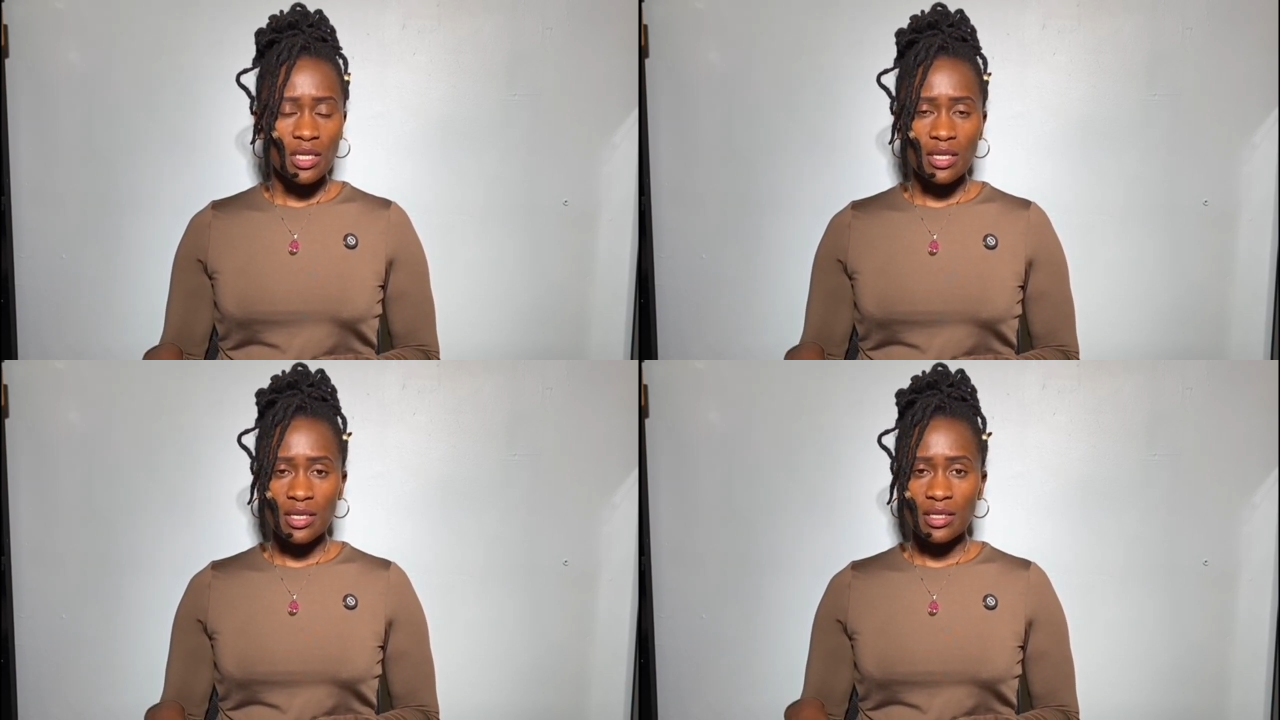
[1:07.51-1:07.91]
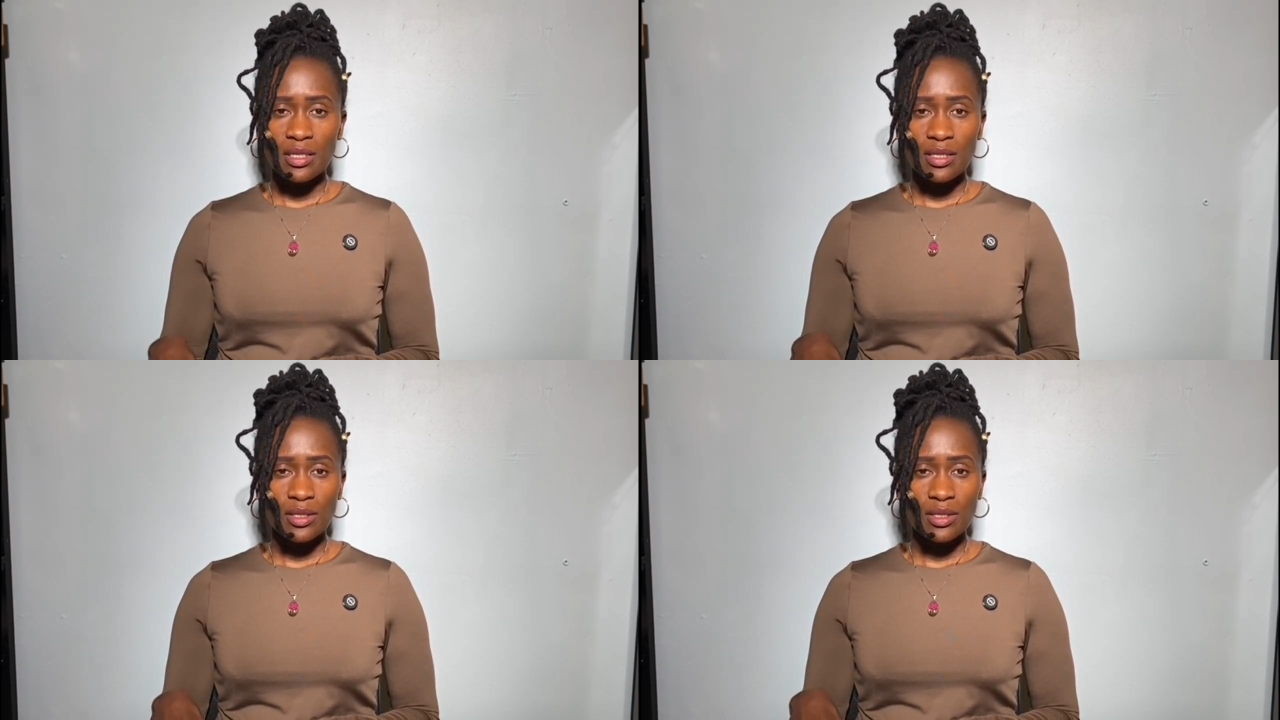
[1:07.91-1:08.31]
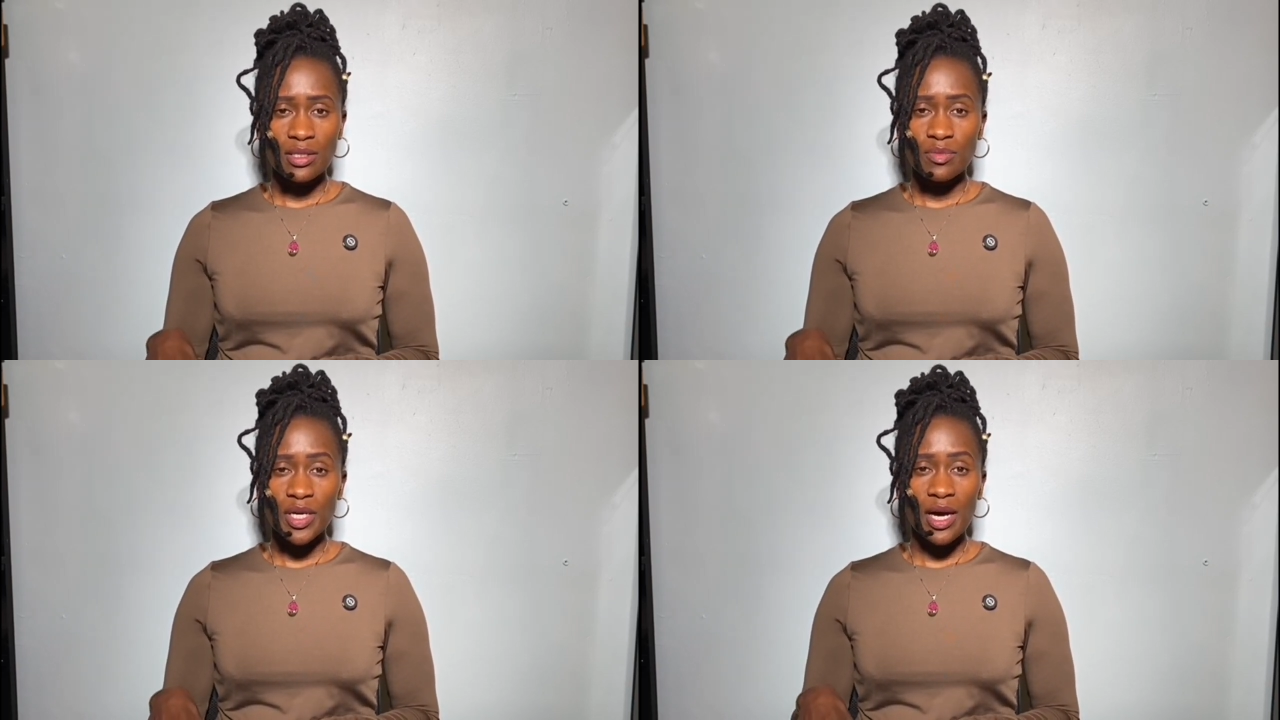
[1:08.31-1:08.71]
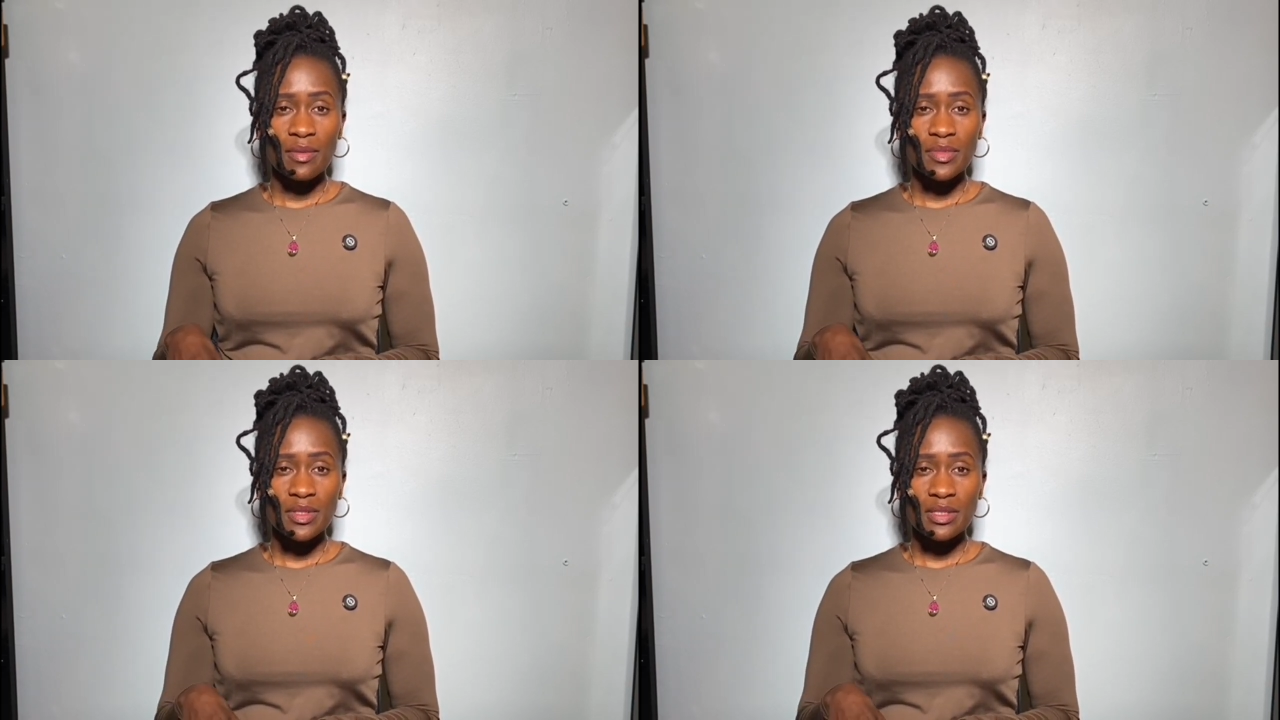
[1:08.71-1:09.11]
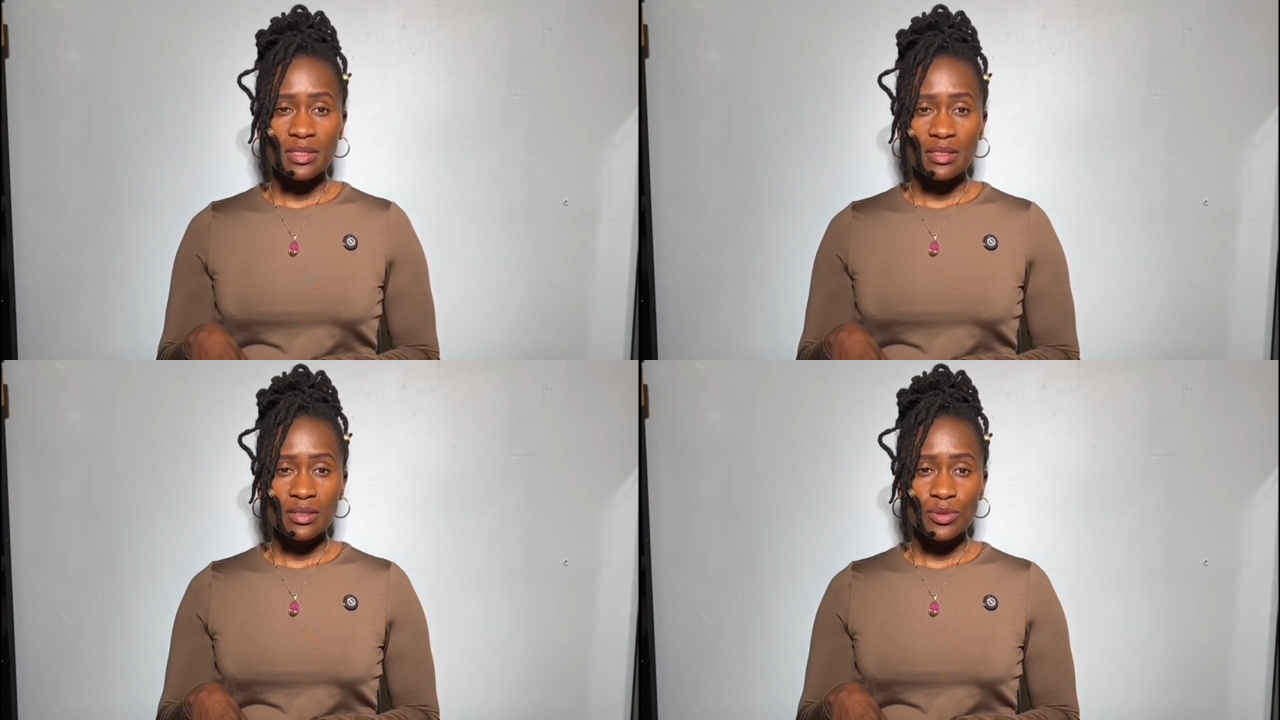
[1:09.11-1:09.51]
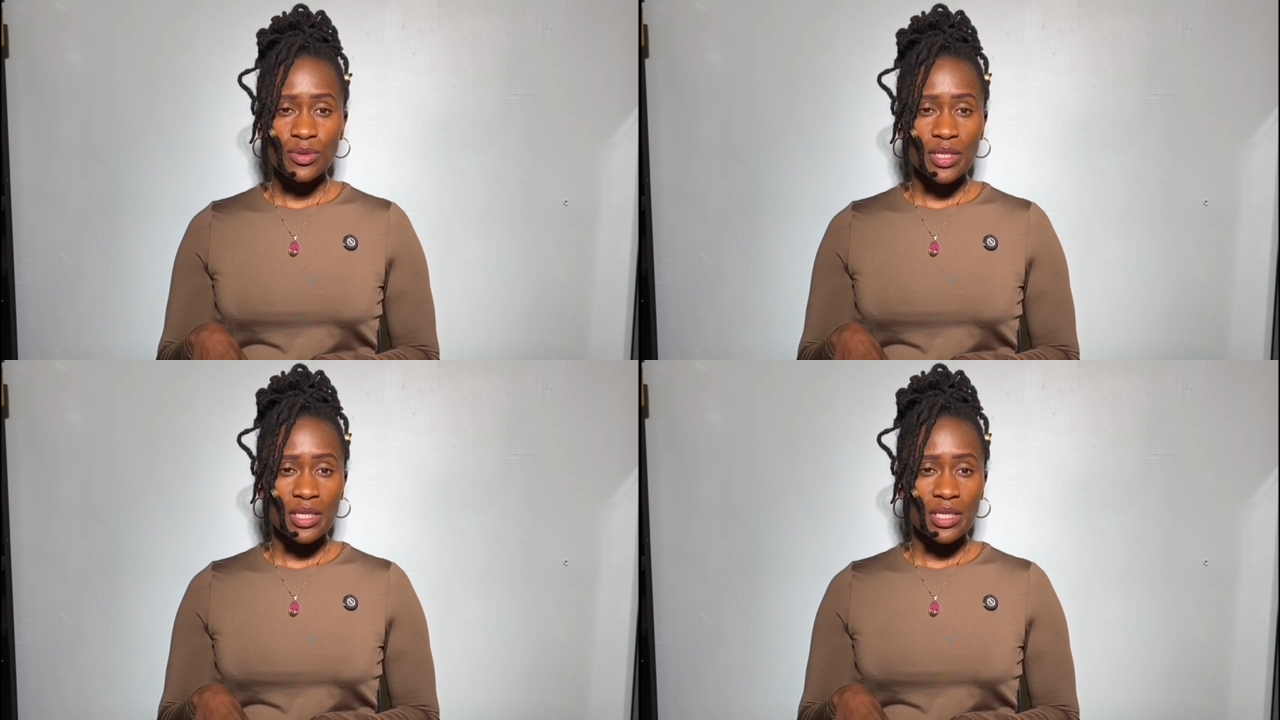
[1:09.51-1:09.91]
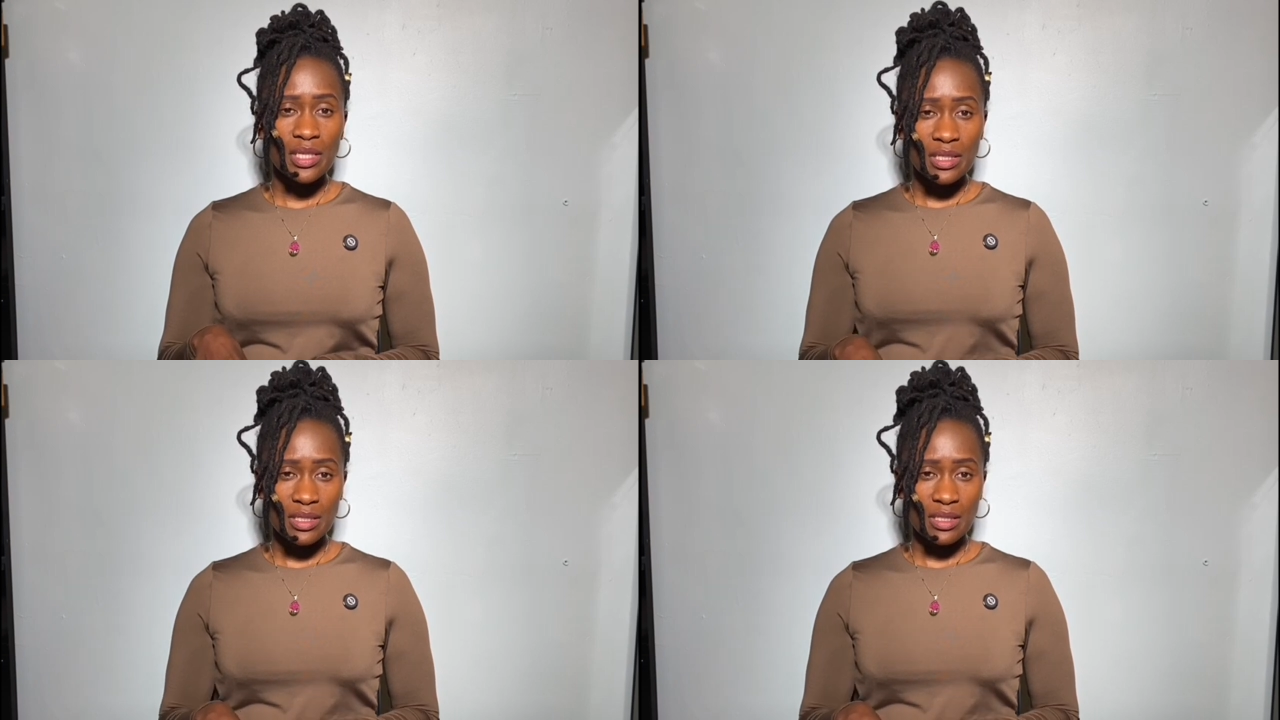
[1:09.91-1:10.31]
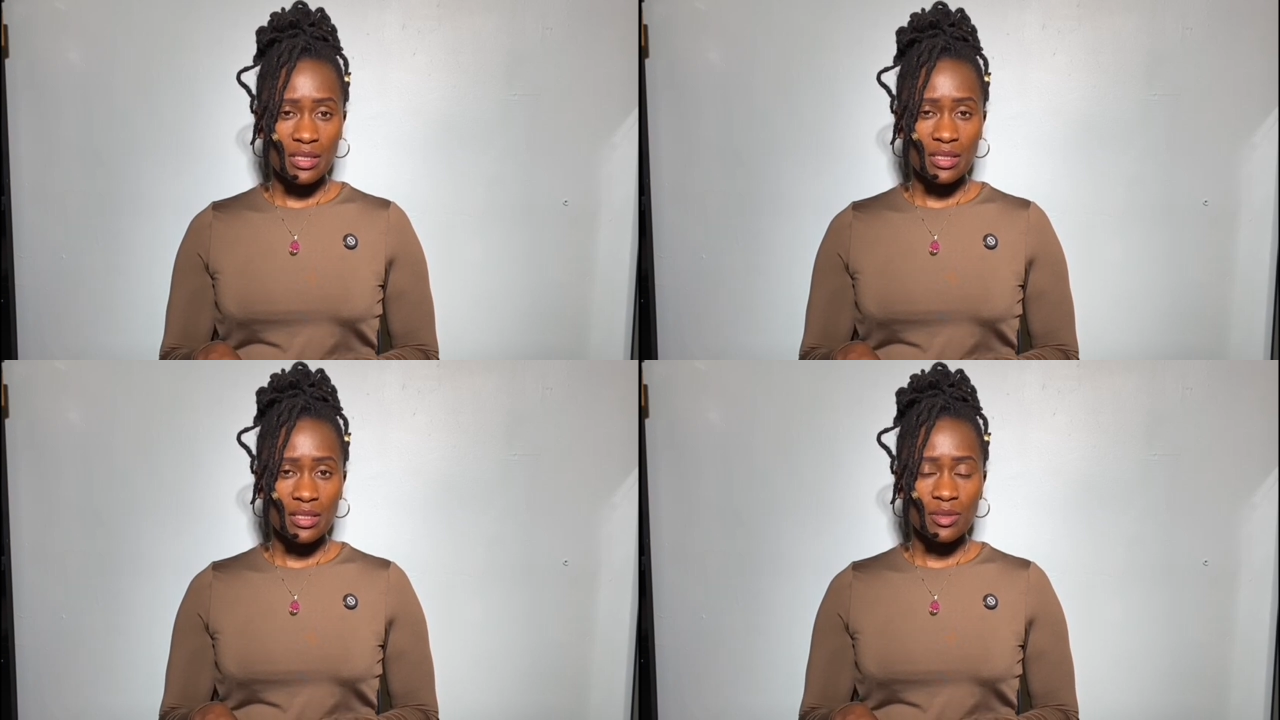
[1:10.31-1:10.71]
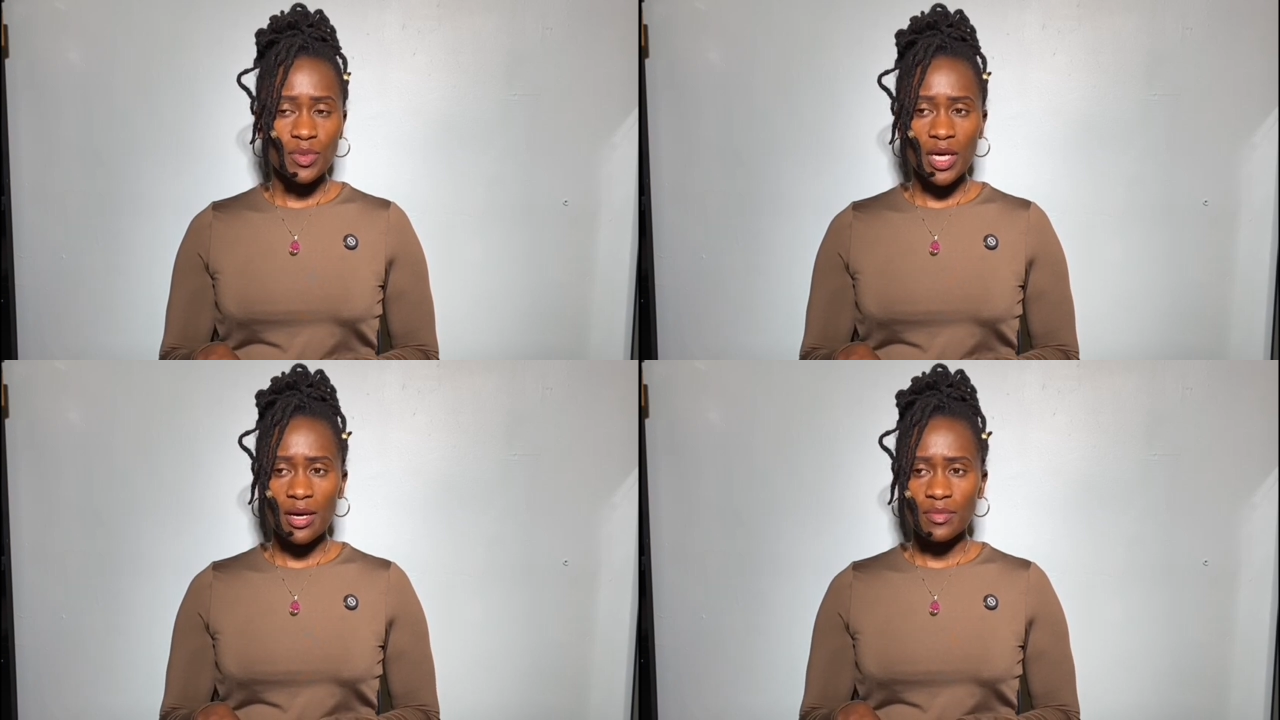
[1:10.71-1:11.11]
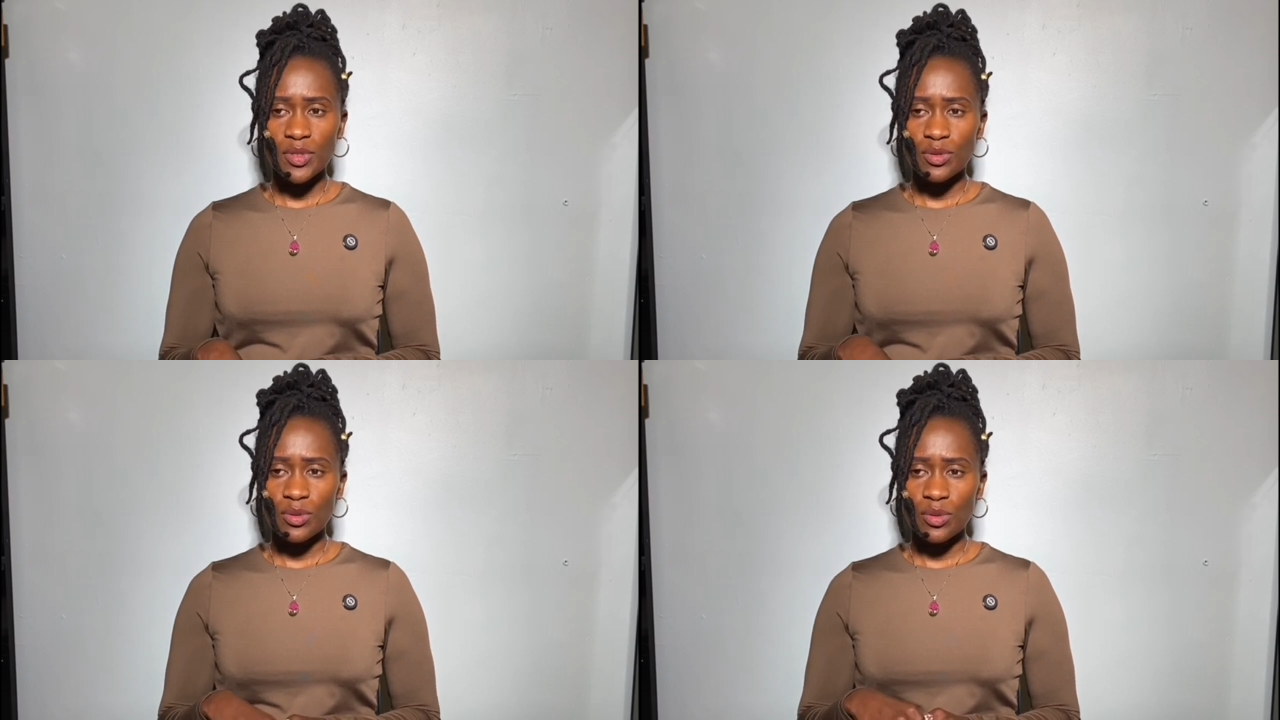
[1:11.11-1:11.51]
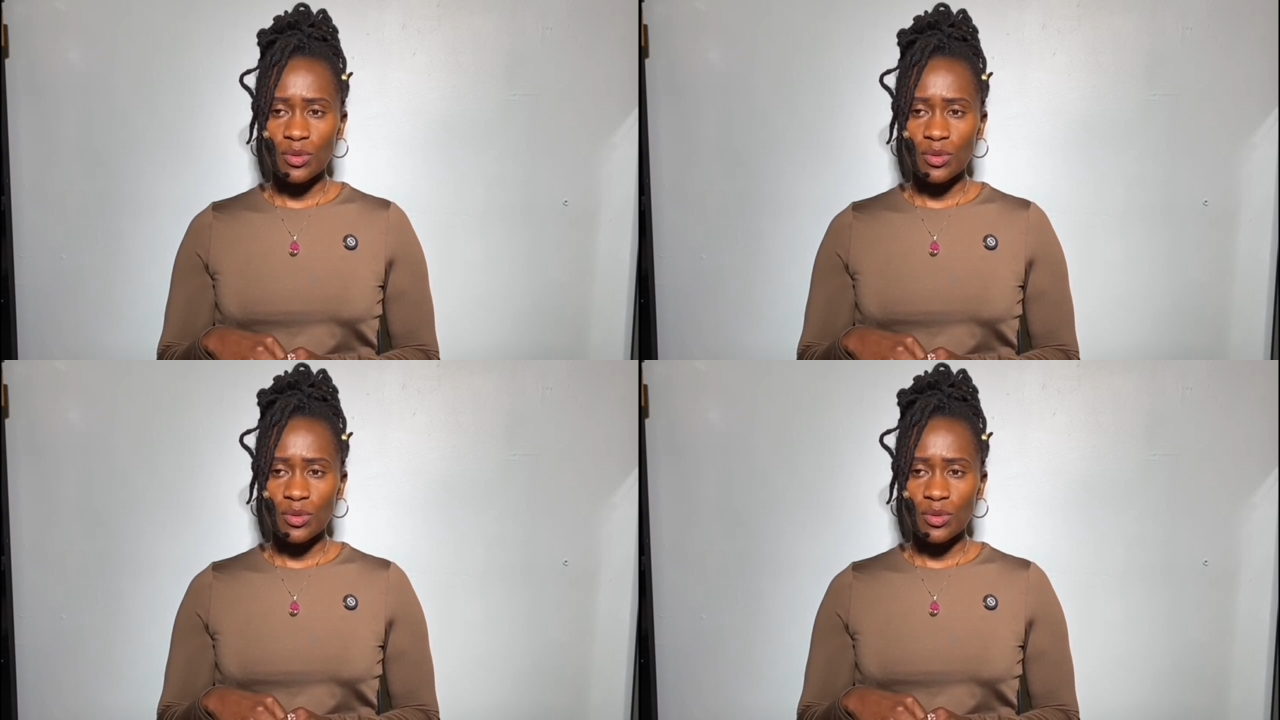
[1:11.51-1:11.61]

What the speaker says: then it becomes so easy. It becomes so,